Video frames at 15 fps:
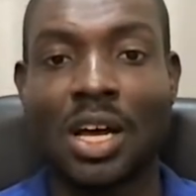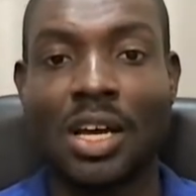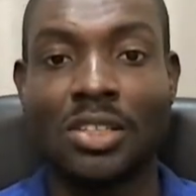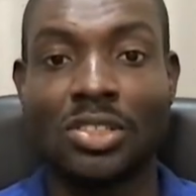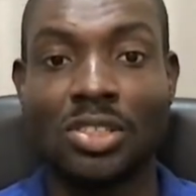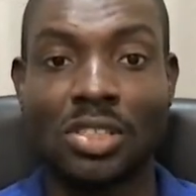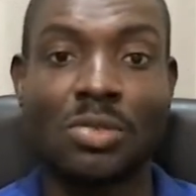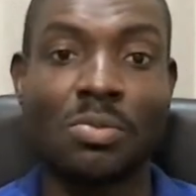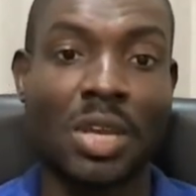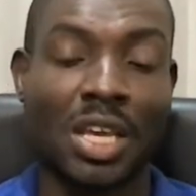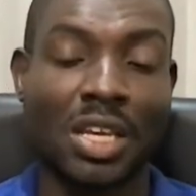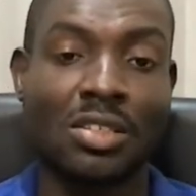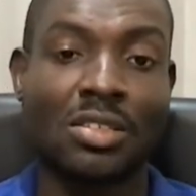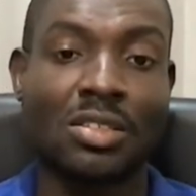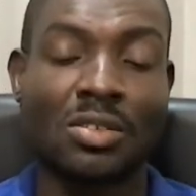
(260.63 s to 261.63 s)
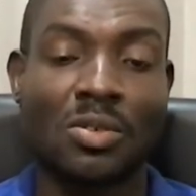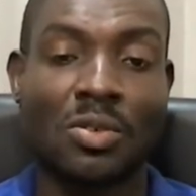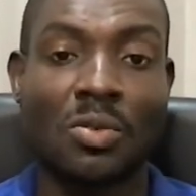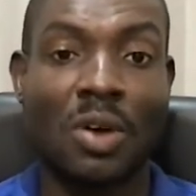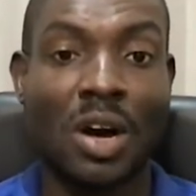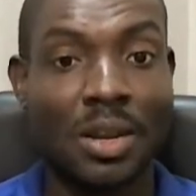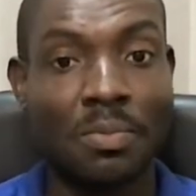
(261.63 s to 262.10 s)
It just makes
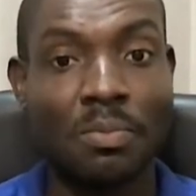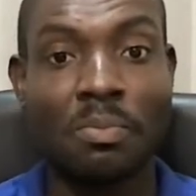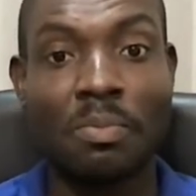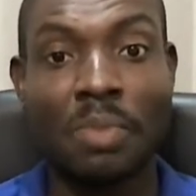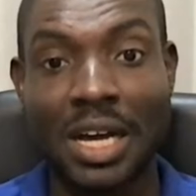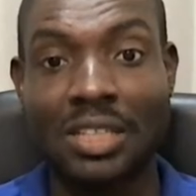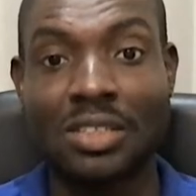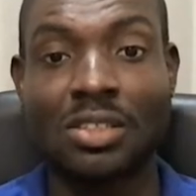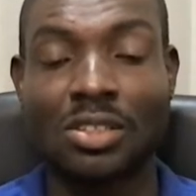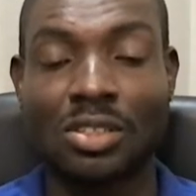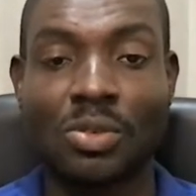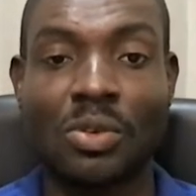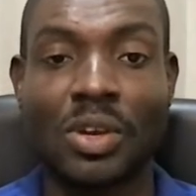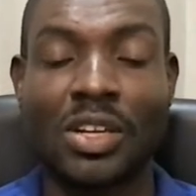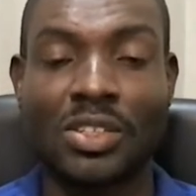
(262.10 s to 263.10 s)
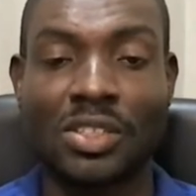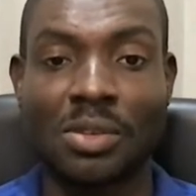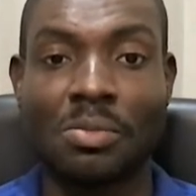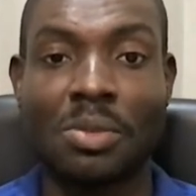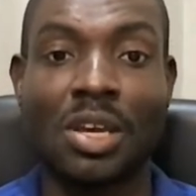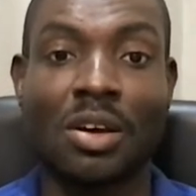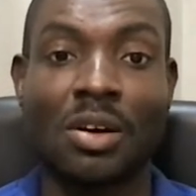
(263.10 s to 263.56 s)
one bad
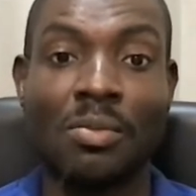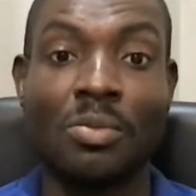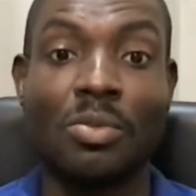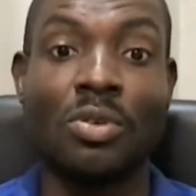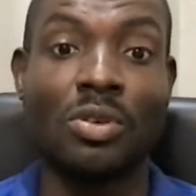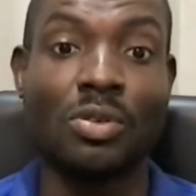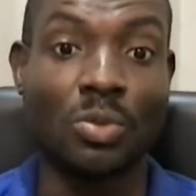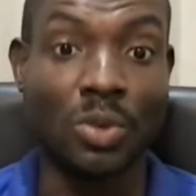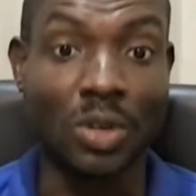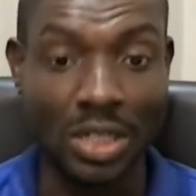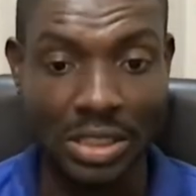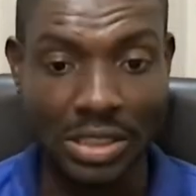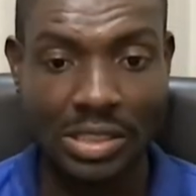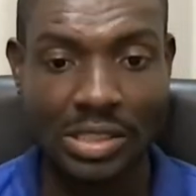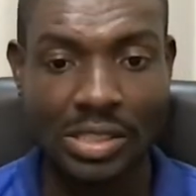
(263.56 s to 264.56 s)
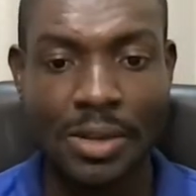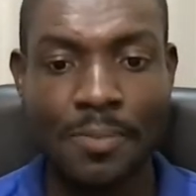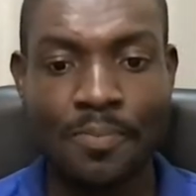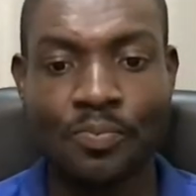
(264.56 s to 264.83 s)
situation become more worst.